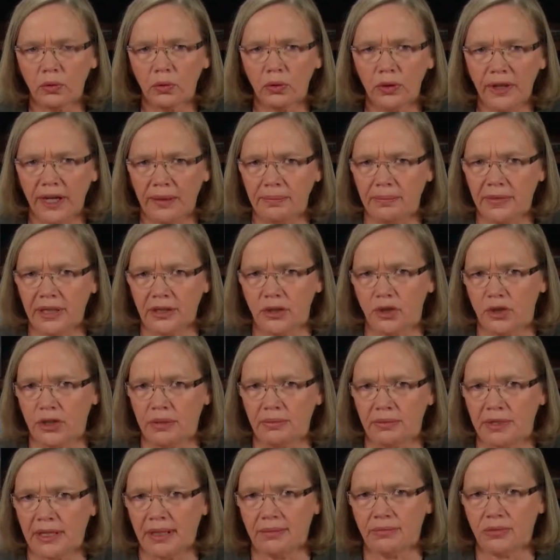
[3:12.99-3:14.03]
all that much
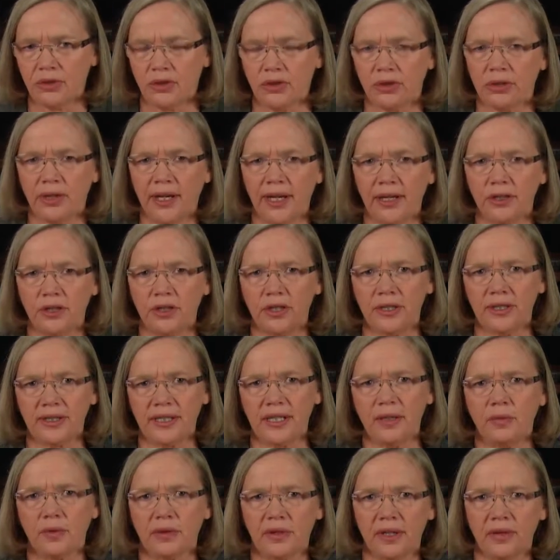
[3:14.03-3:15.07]
sometimes to actually
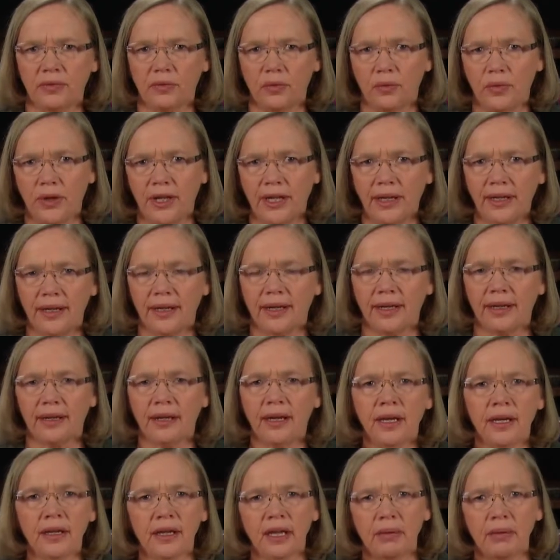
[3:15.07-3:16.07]
see what they've already done.